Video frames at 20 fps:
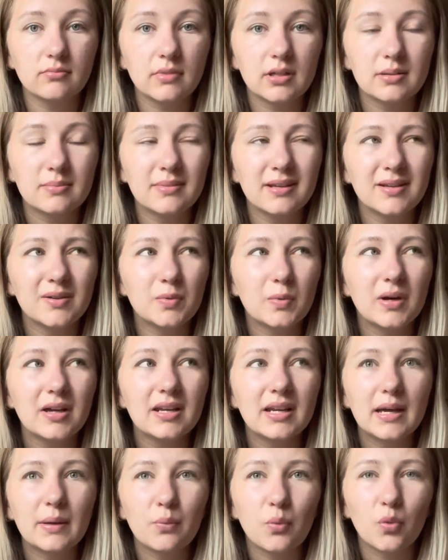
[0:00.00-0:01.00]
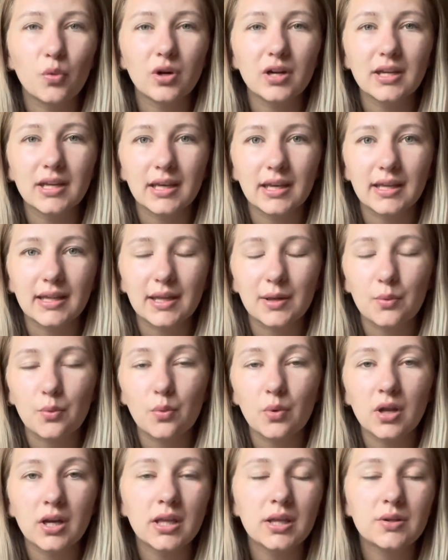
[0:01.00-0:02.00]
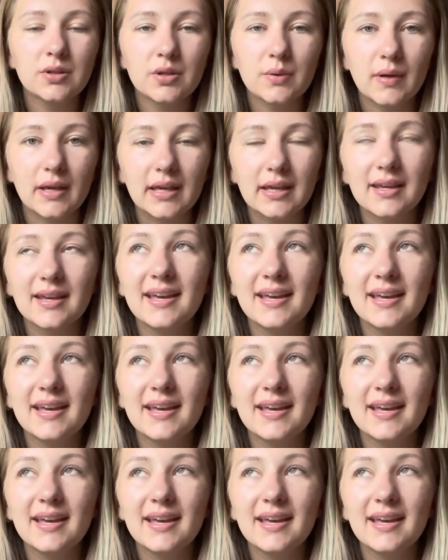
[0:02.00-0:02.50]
And I'm like, what? I'm working. Like, what are you doing?